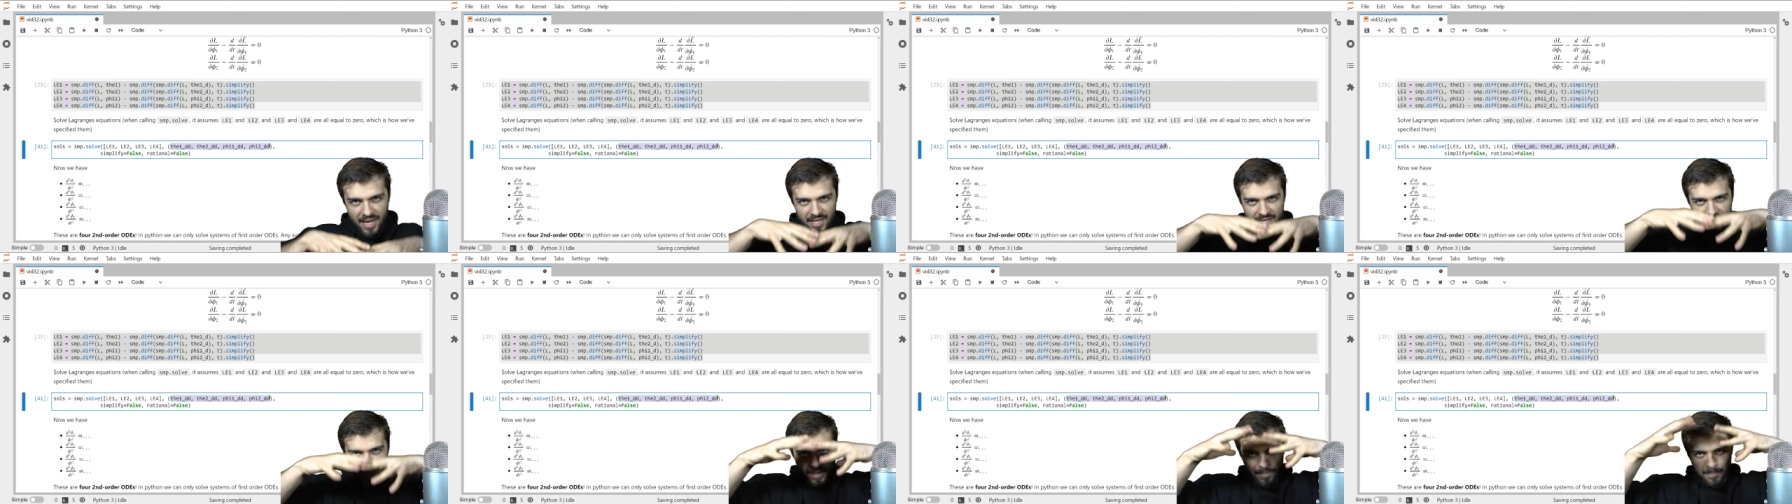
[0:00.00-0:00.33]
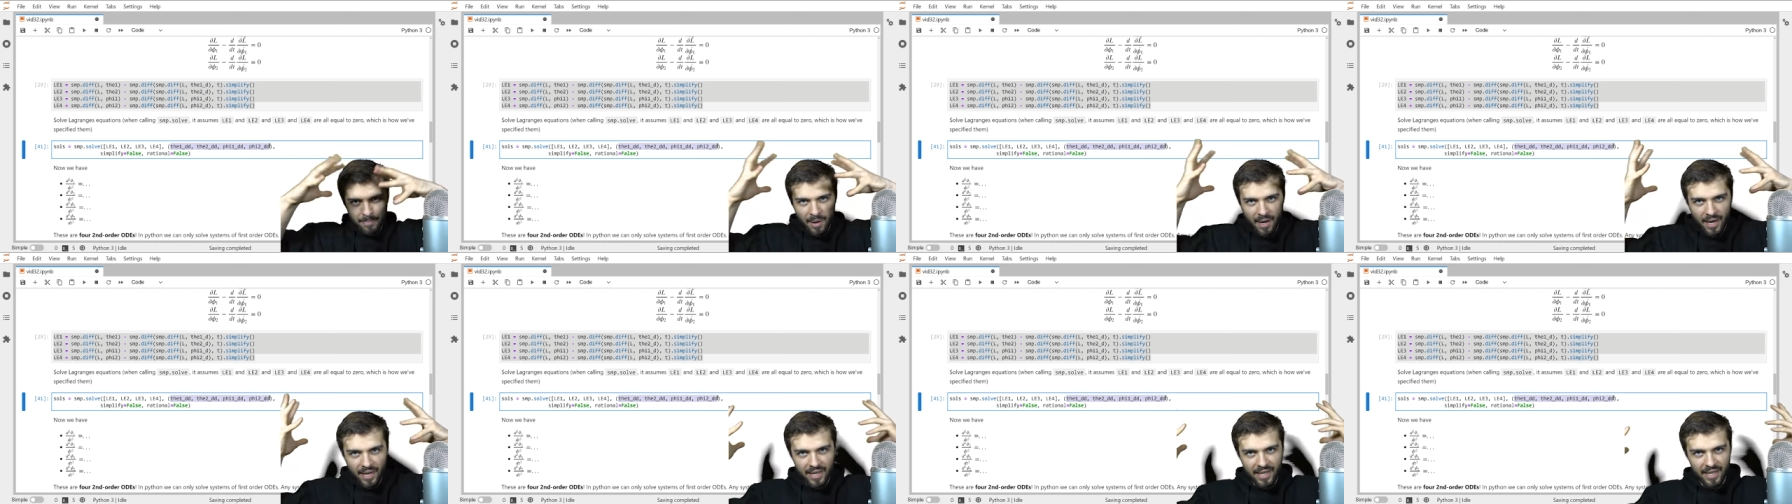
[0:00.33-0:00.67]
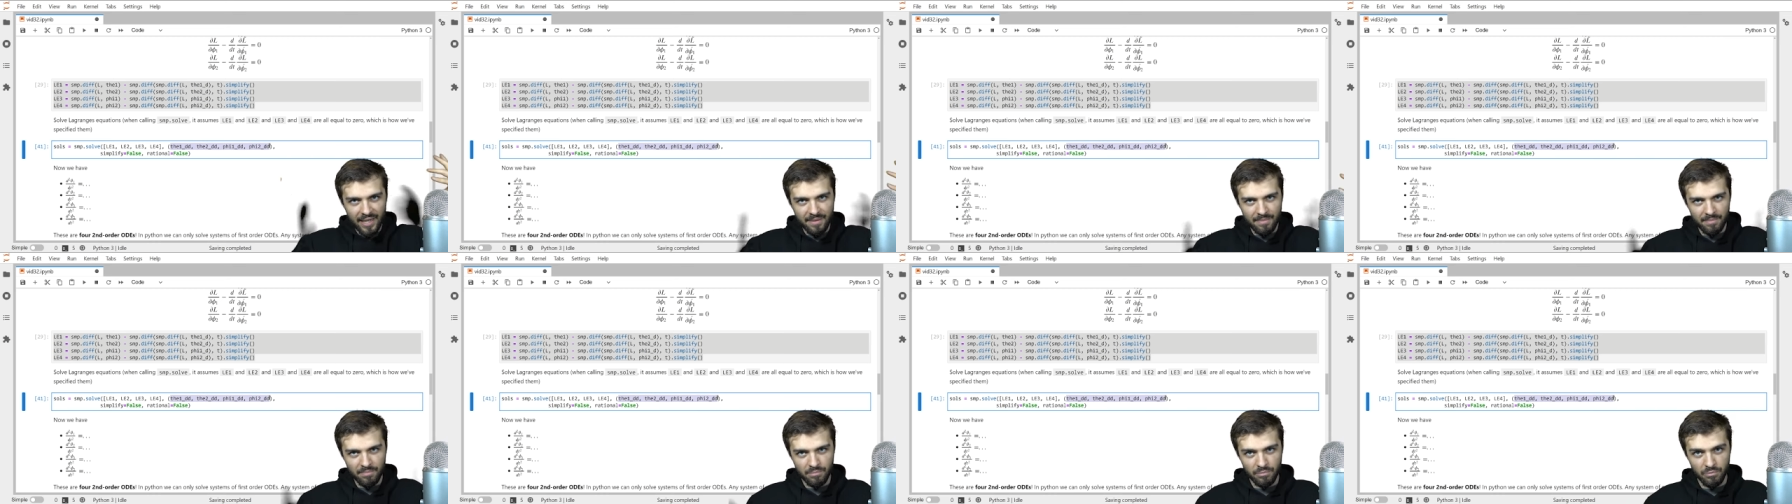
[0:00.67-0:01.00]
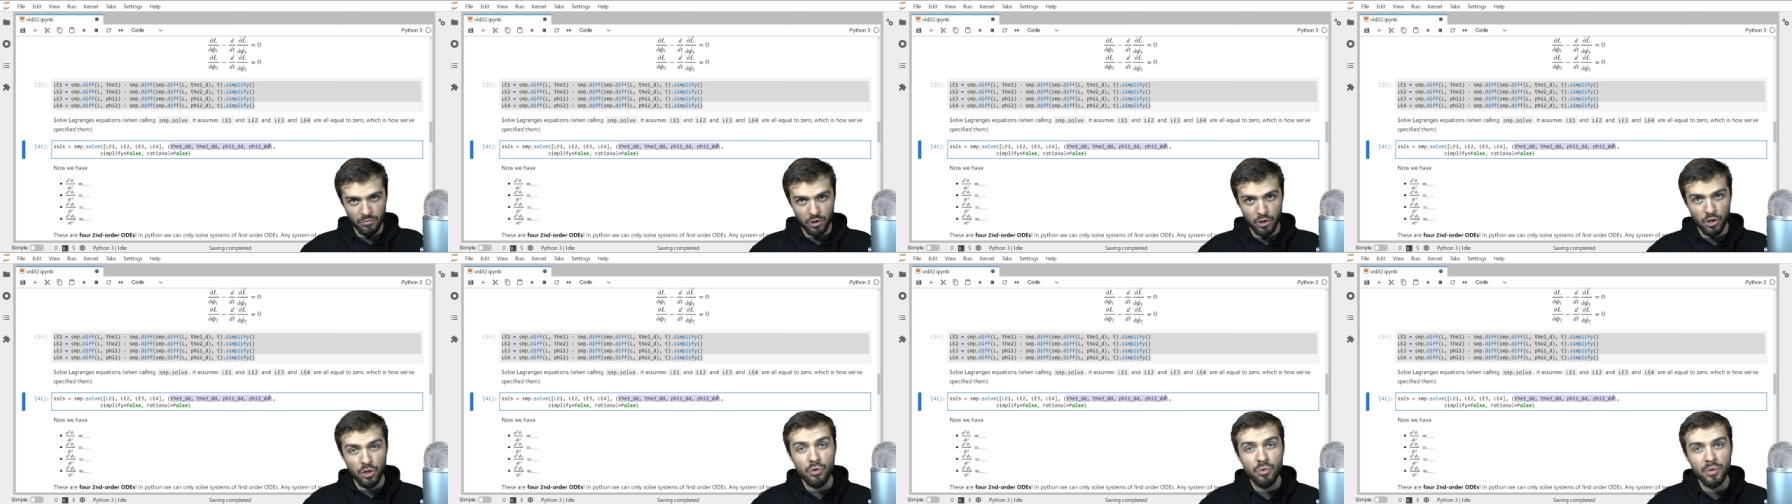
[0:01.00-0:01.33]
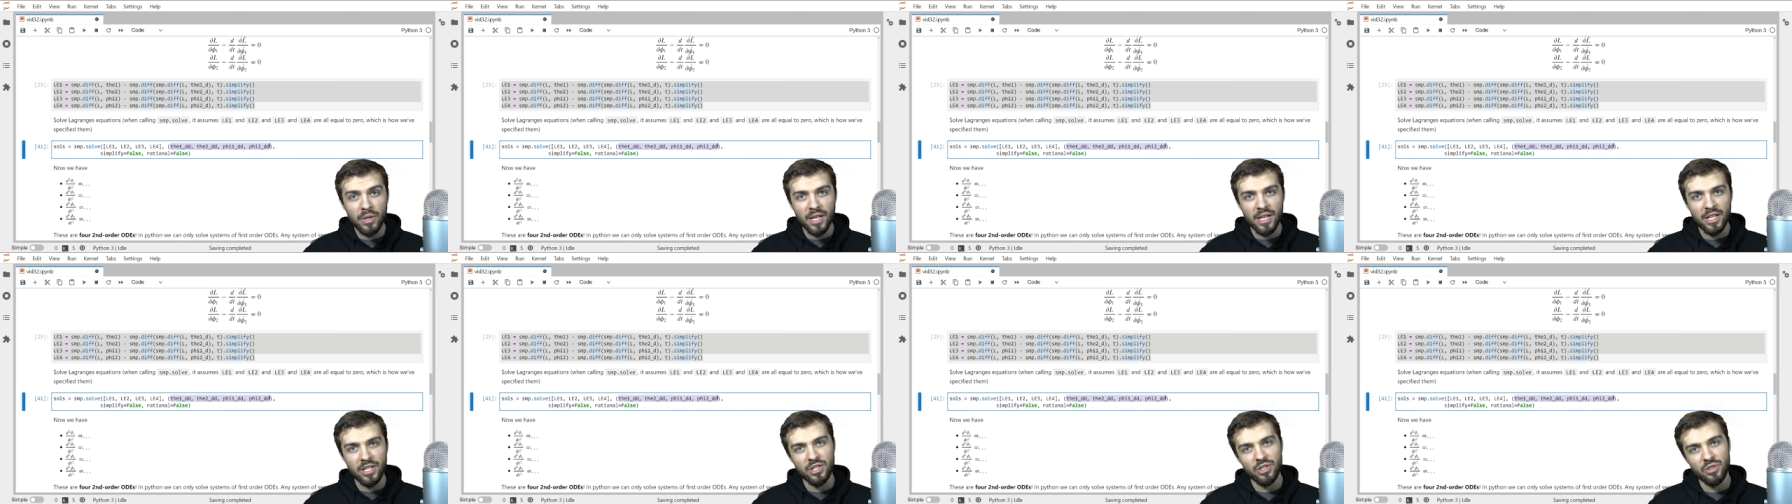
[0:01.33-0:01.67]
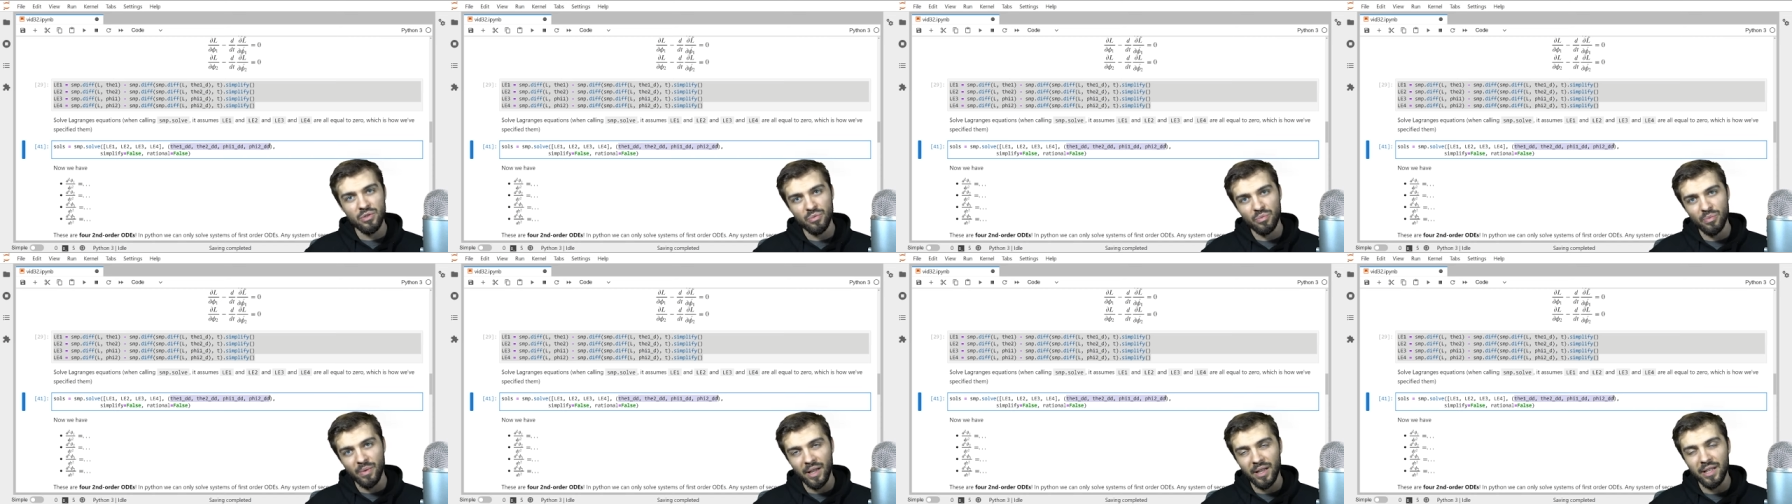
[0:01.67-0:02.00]
SymPy can do
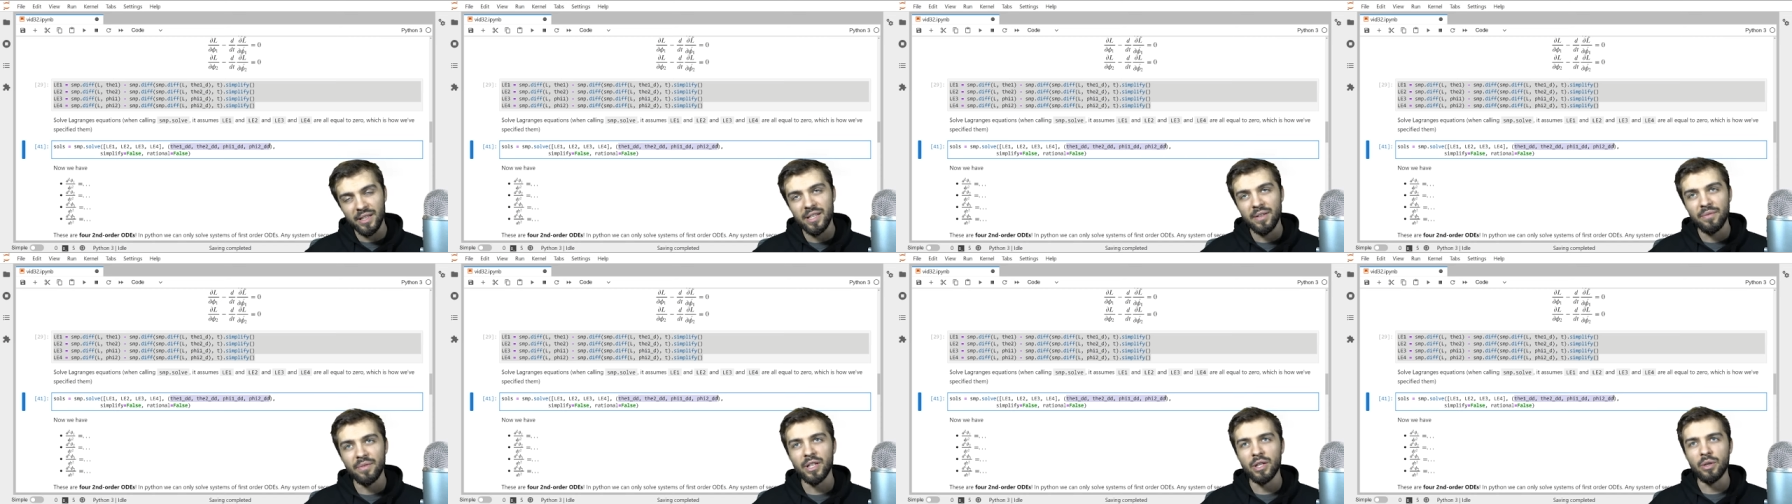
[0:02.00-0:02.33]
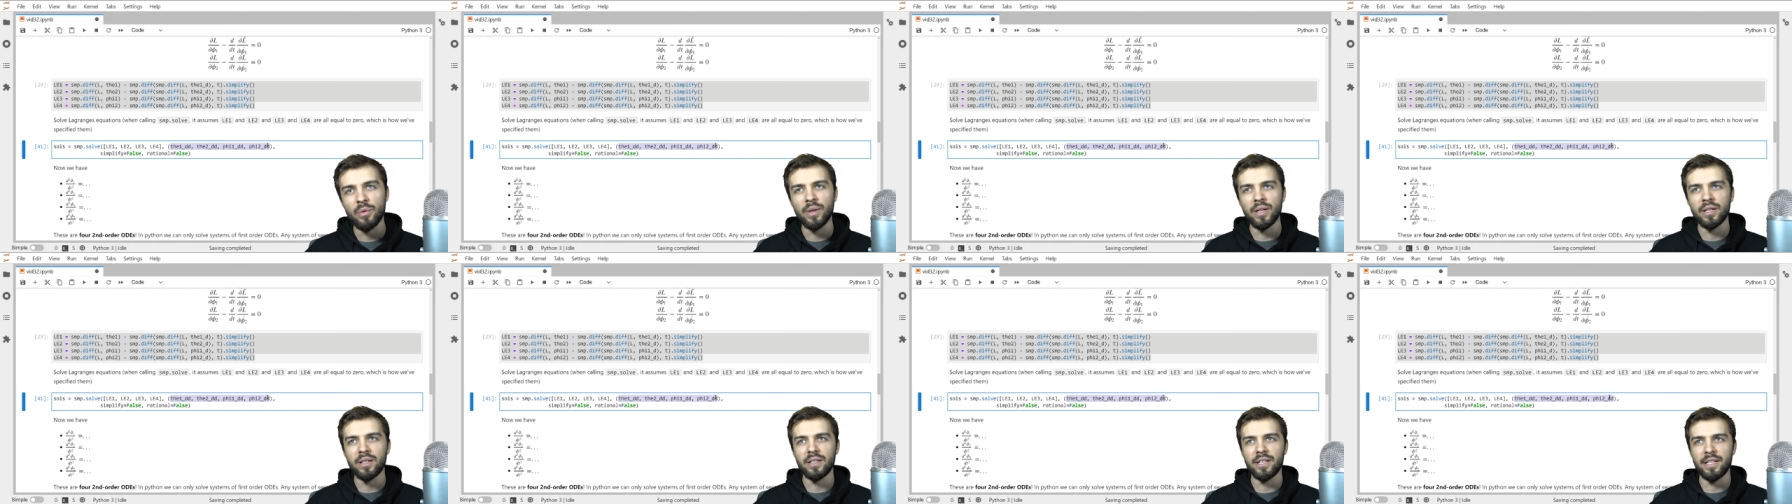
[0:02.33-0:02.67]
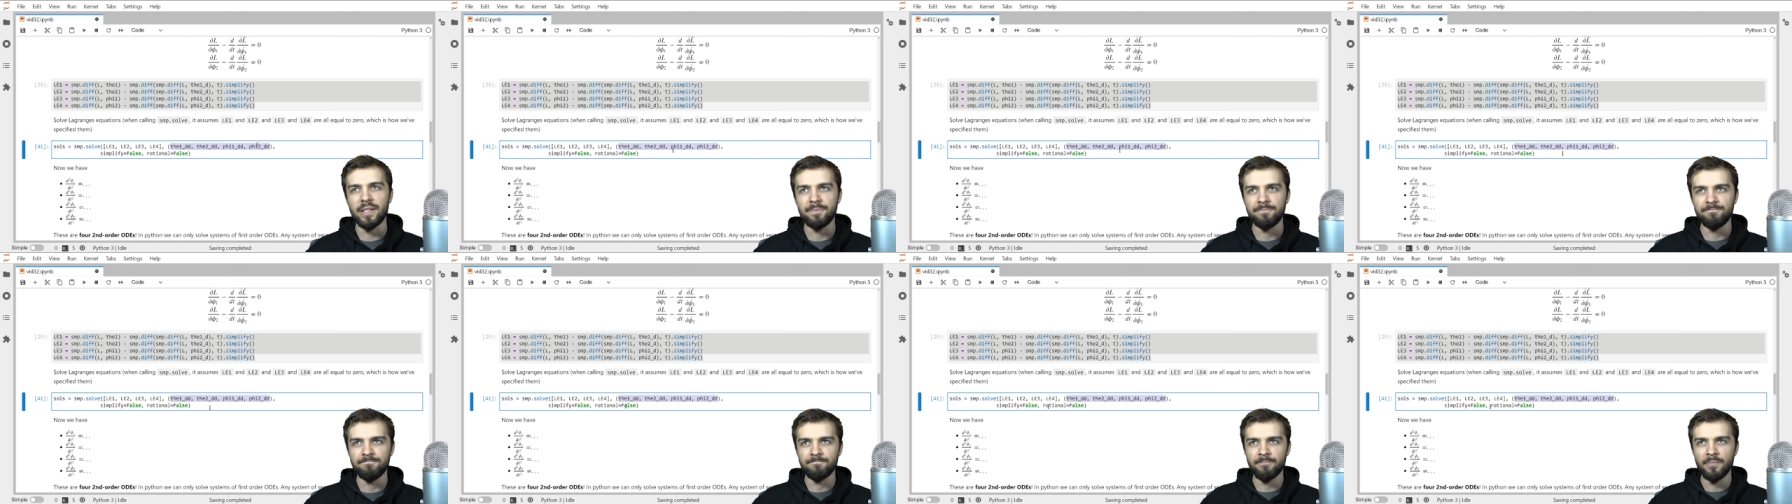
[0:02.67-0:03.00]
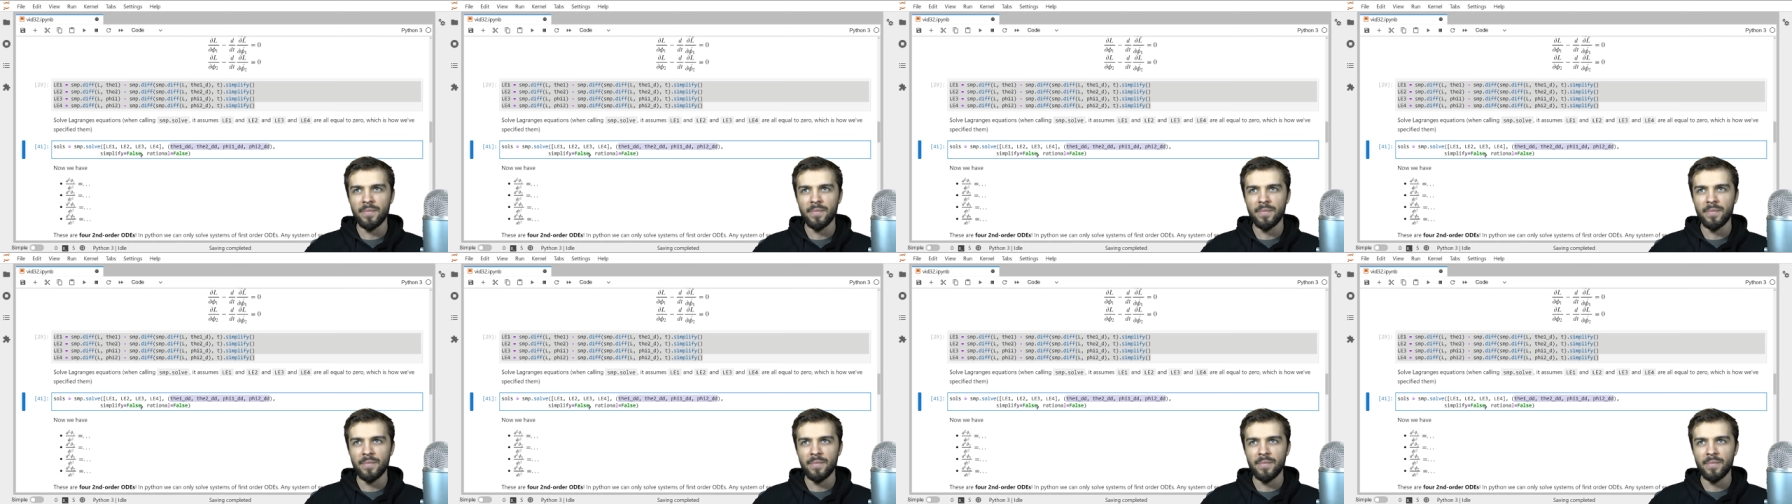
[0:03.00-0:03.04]
this relatively quickly.